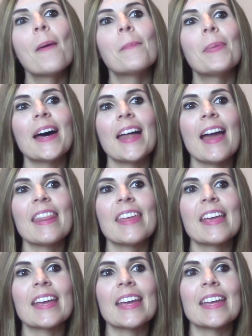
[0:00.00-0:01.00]
But I
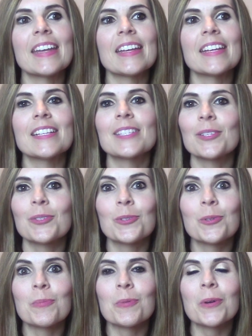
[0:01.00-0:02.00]
think it is
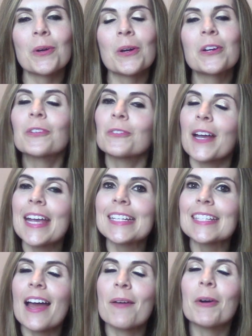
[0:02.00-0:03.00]
super
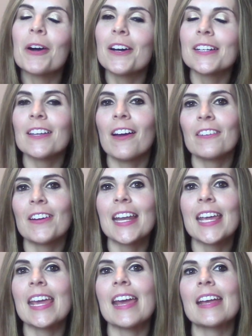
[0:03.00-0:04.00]
great. I'm hooked
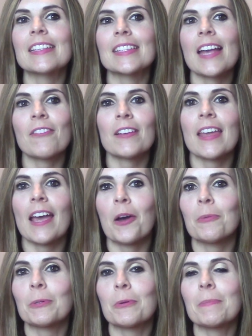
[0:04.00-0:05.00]
already. It's everything I
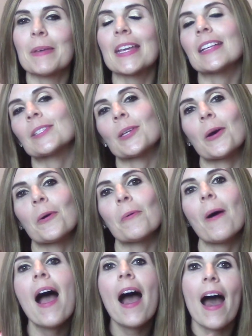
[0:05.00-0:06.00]
hoped it would be.
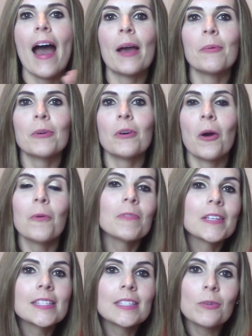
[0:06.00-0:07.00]
So I will
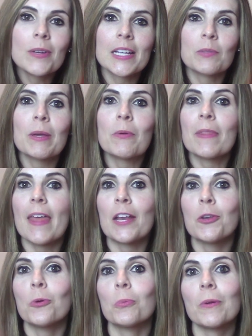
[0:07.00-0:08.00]
hopefully see you next week with a
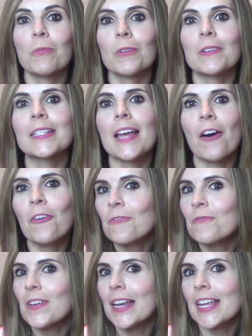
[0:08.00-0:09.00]
new Riverdale
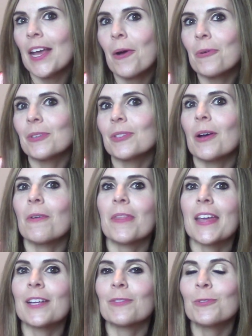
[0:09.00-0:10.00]
video. So
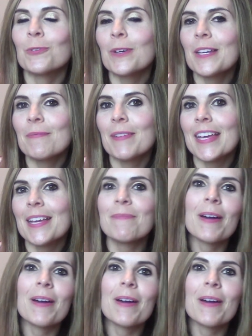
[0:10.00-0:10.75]
thanks for joining me.